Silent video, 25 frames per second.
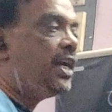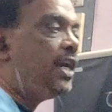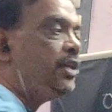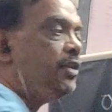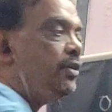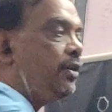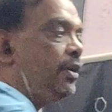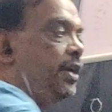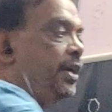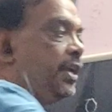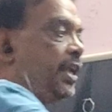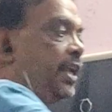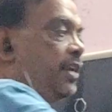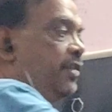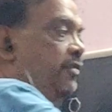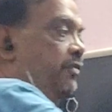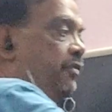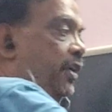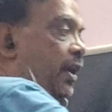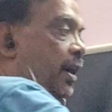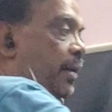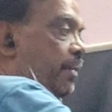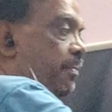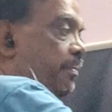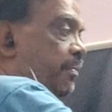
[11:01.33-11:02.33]
that you are returning
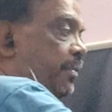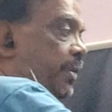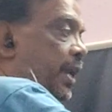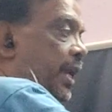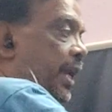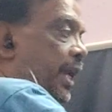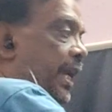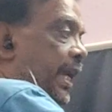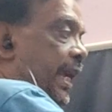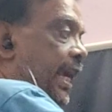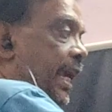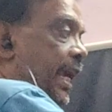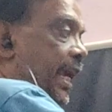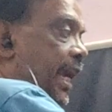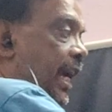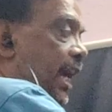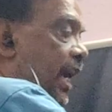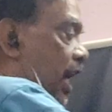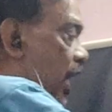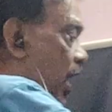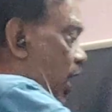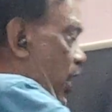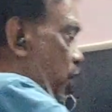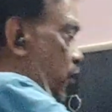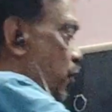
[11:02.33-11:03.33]
from
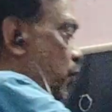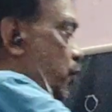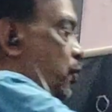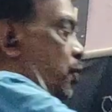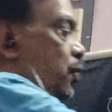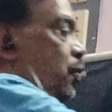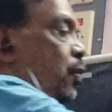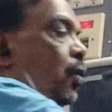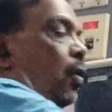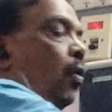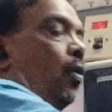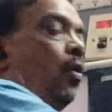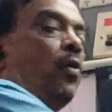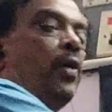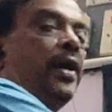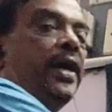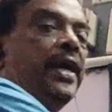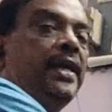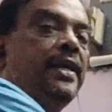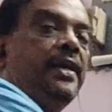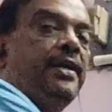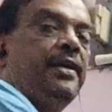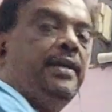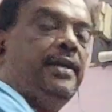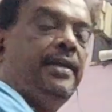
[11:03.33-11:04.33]
A to O
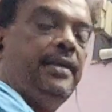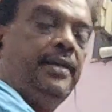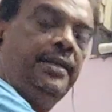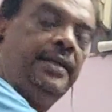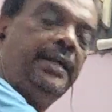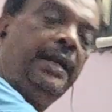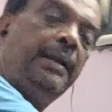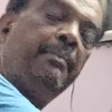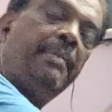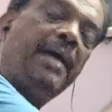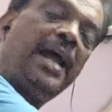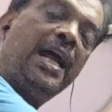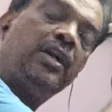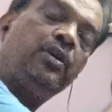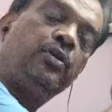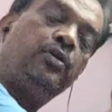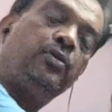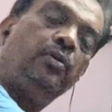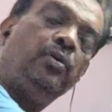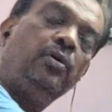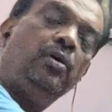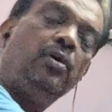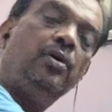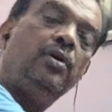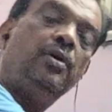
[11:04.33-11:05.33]
again, return back
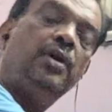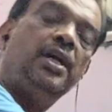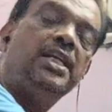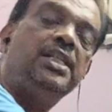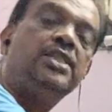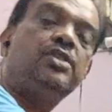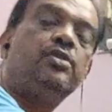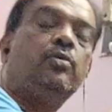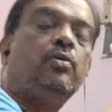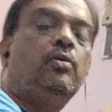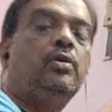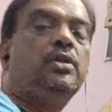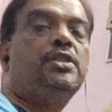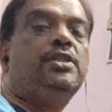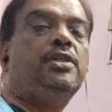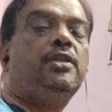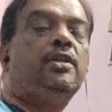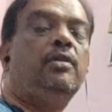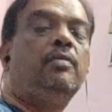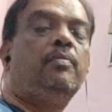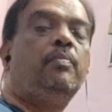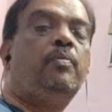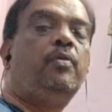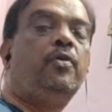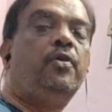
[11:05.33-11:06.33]
to its
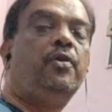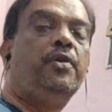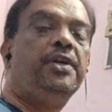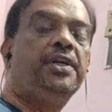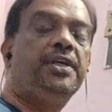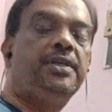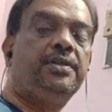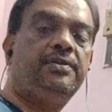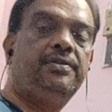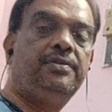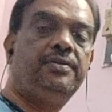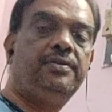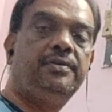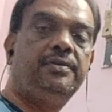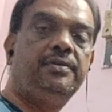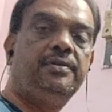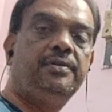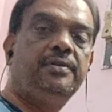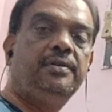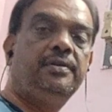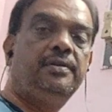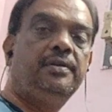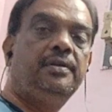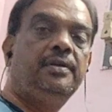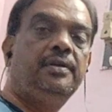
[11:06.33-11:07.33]
original point.
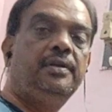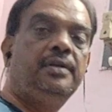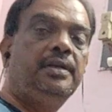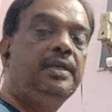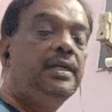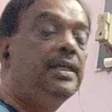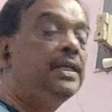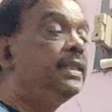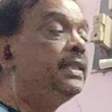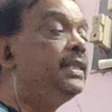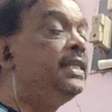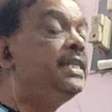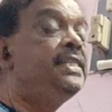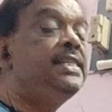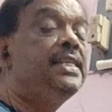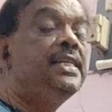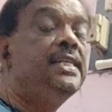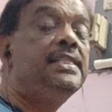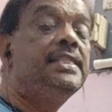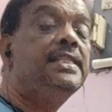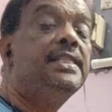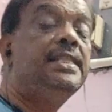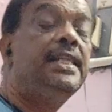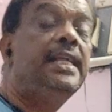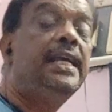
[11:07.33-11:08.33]
This
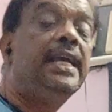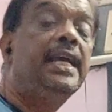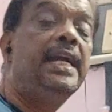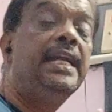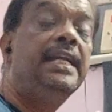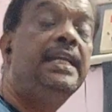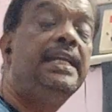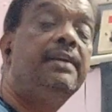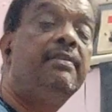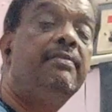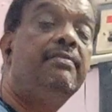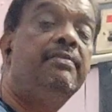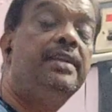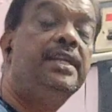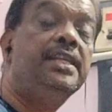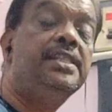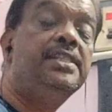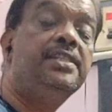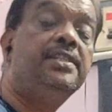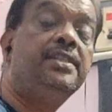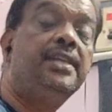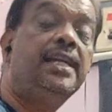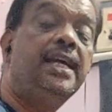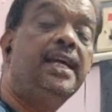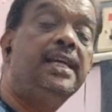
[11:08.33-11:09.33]
is negative
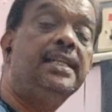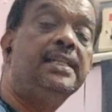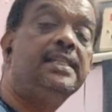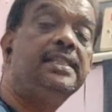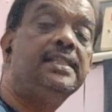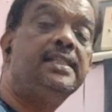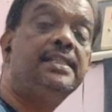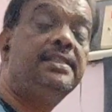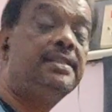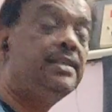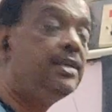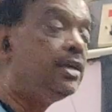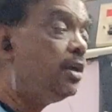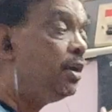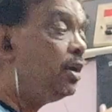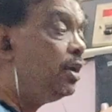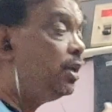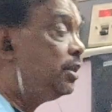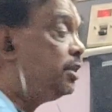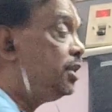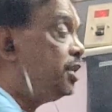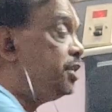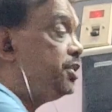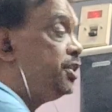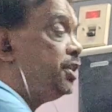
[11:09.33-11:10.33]
distance.
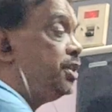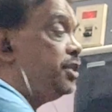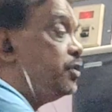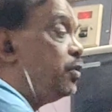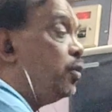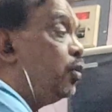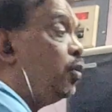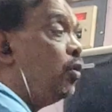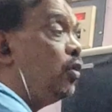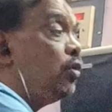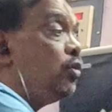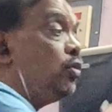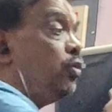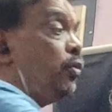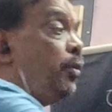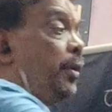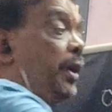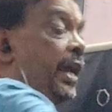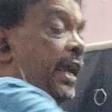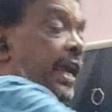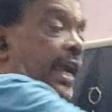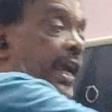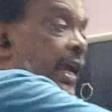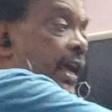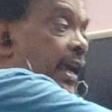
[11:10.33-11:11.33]
This is O to
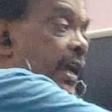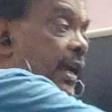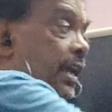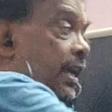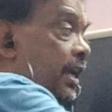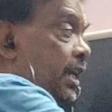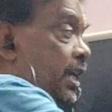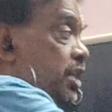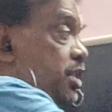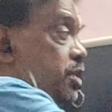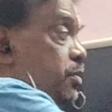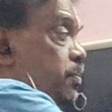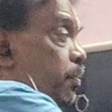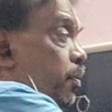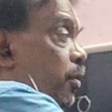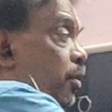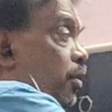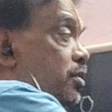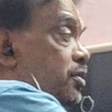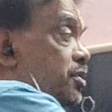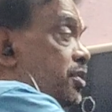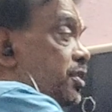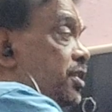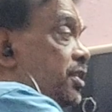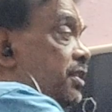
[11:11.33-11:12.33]
A is
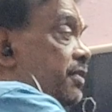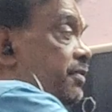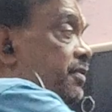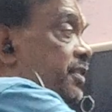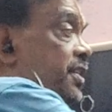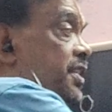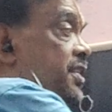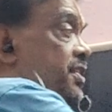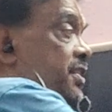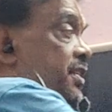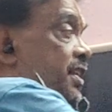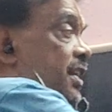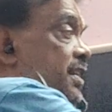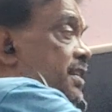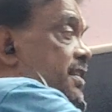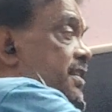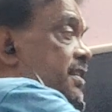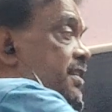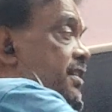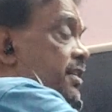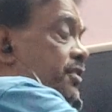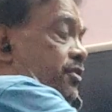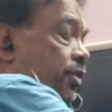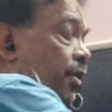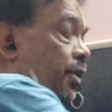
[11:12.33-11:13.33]
positive
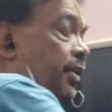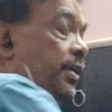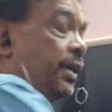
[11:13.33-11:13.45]
distance,